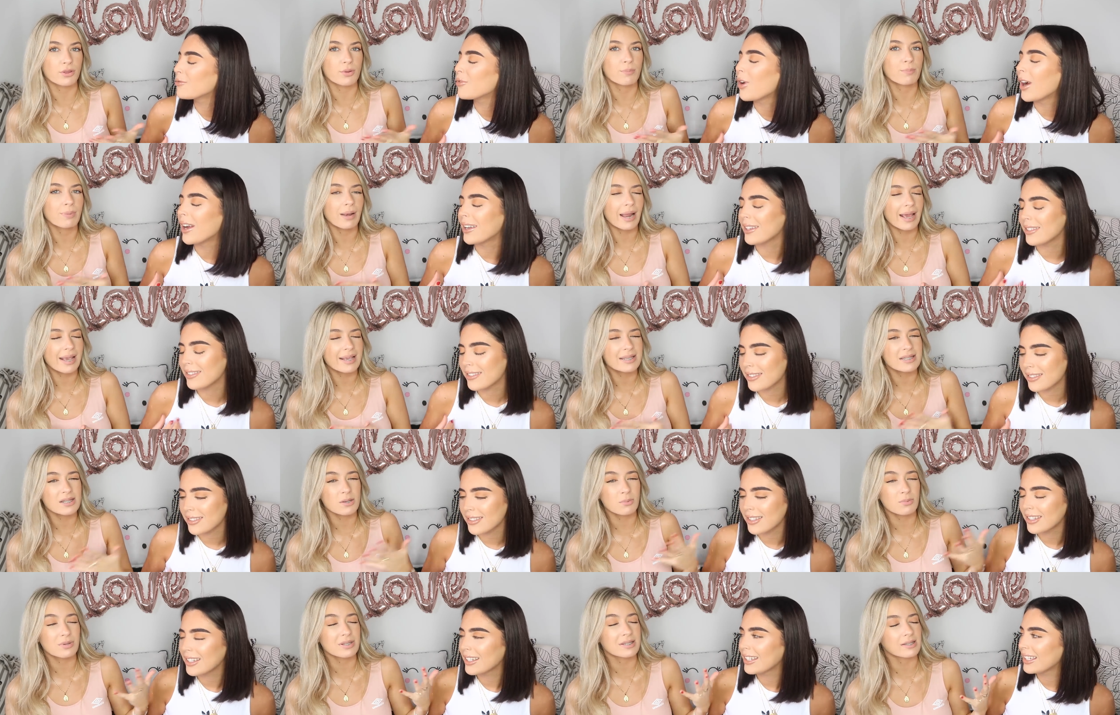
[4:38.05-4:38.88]
Speaker 1: The
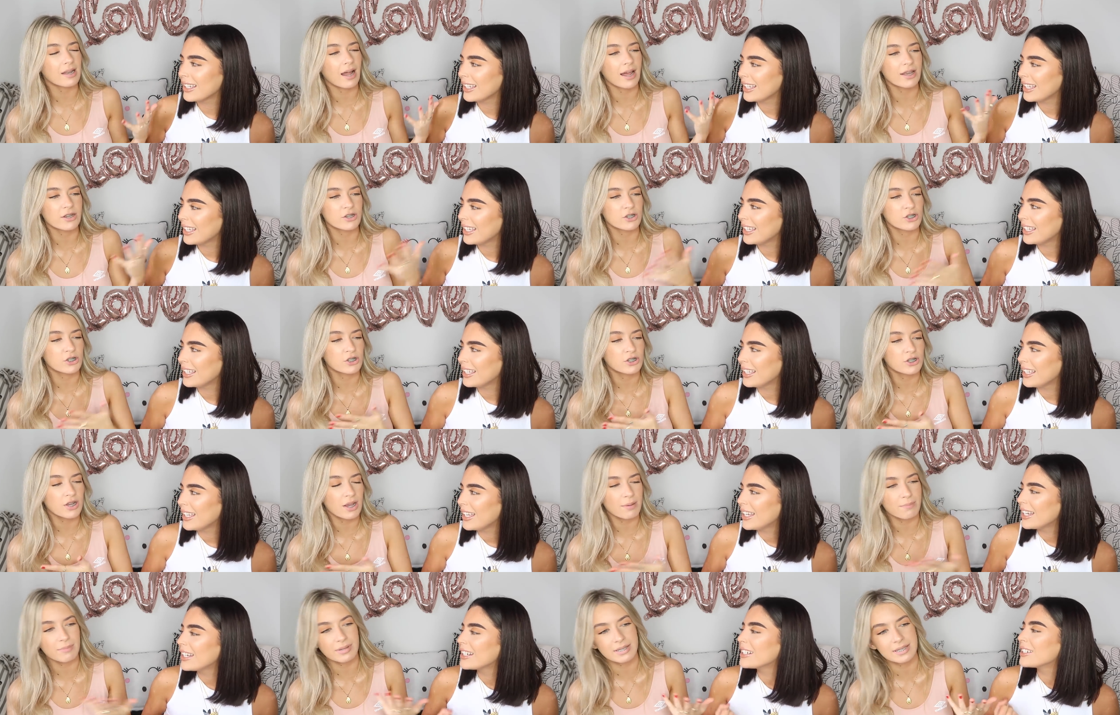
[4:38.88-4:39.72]
blazer was like
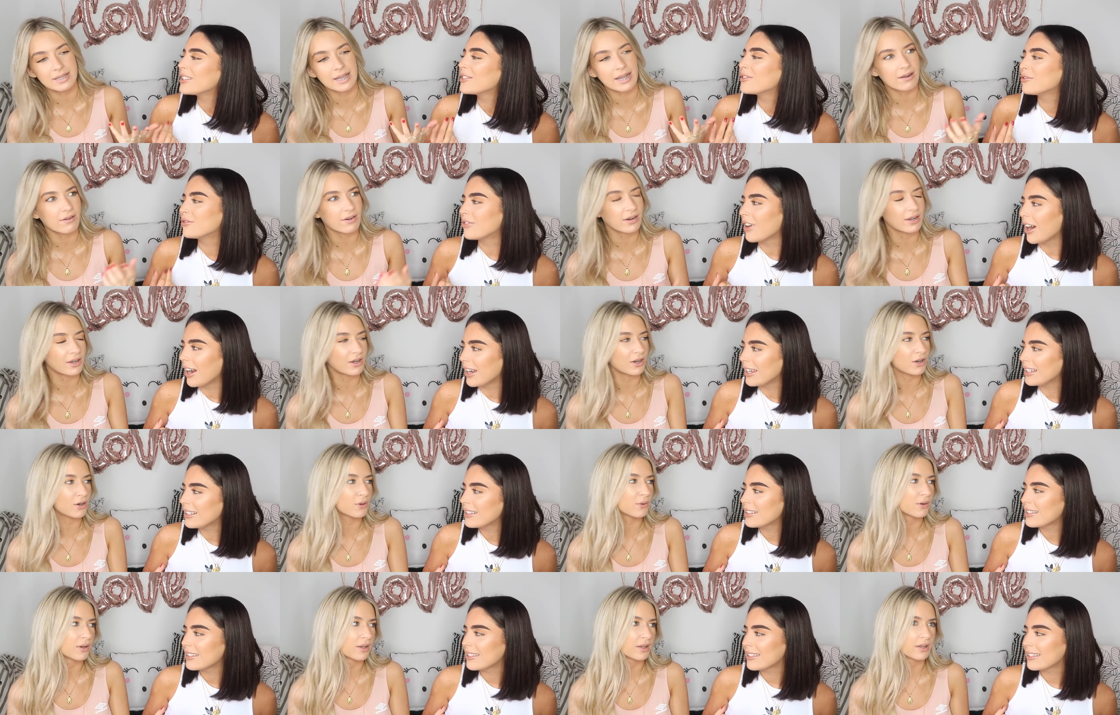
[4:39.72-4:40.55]
shit
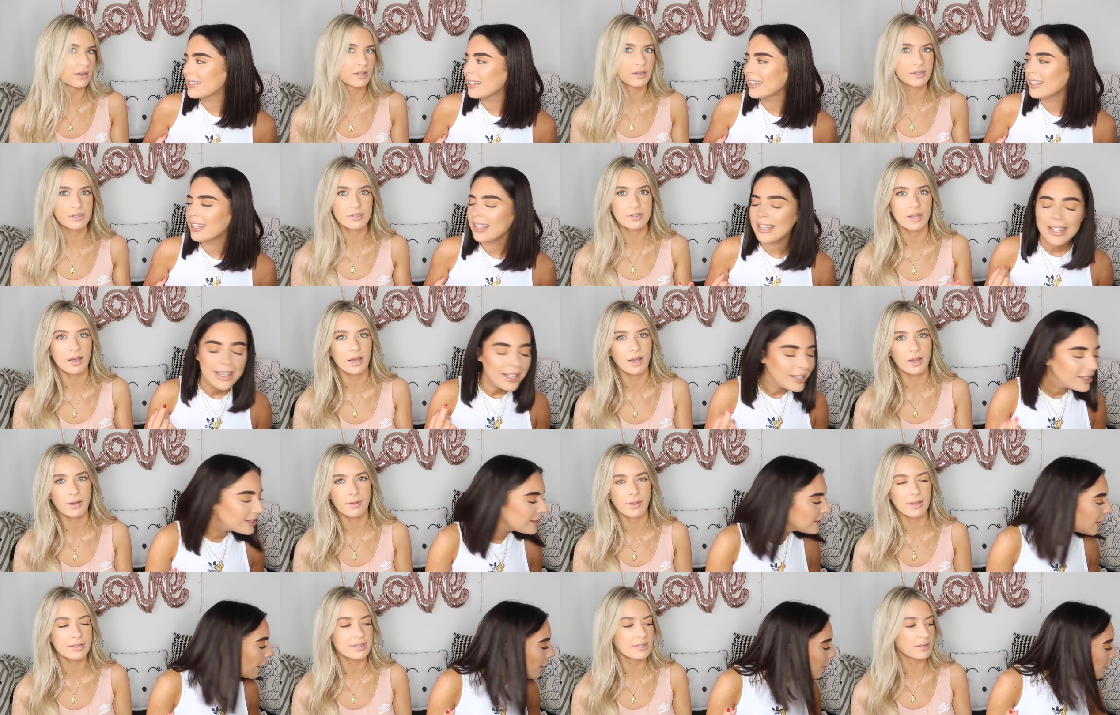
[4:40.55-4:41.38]
material, so
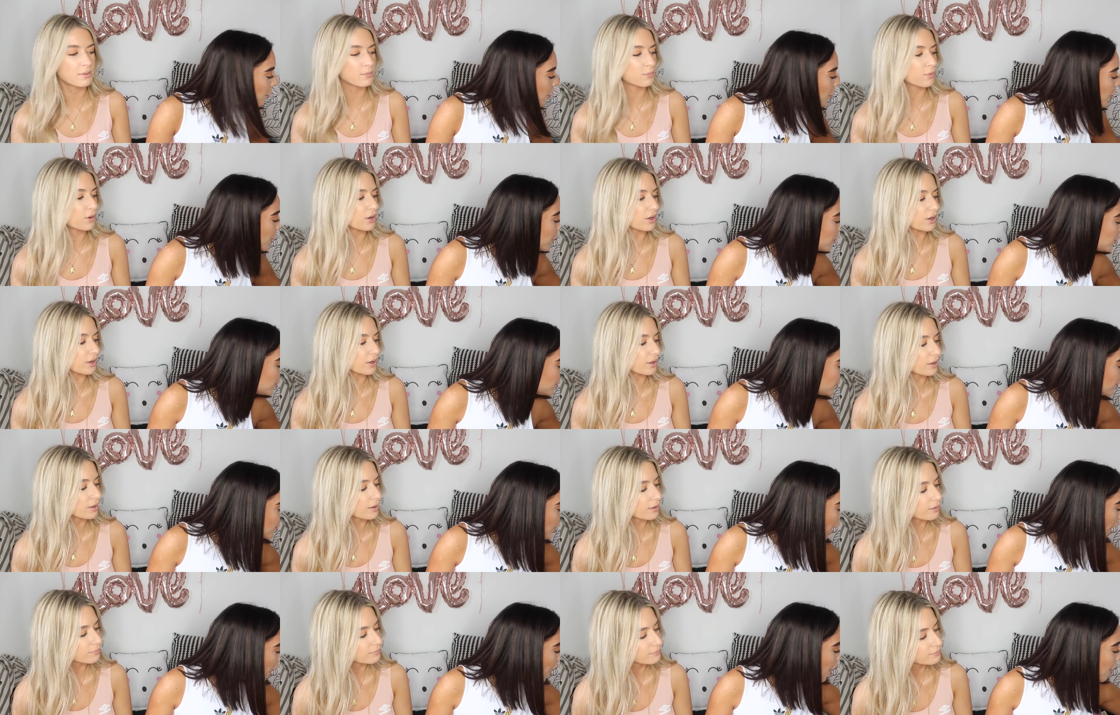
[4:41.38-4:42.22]
that didn't work. So we'll
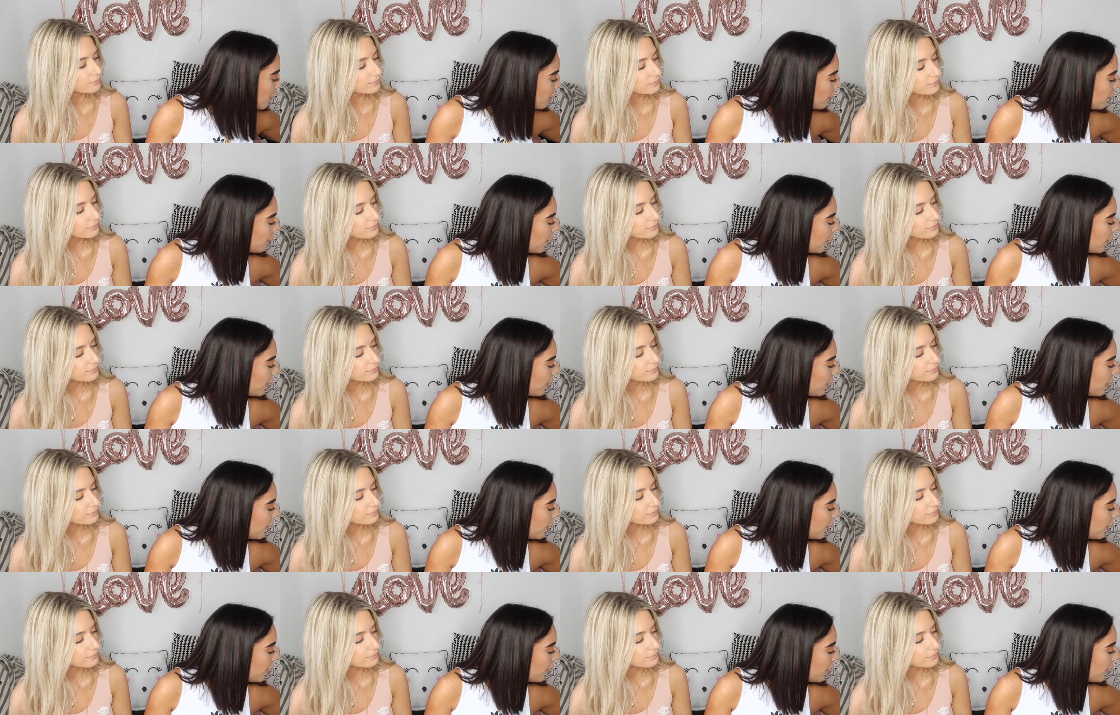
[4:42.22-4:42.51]
start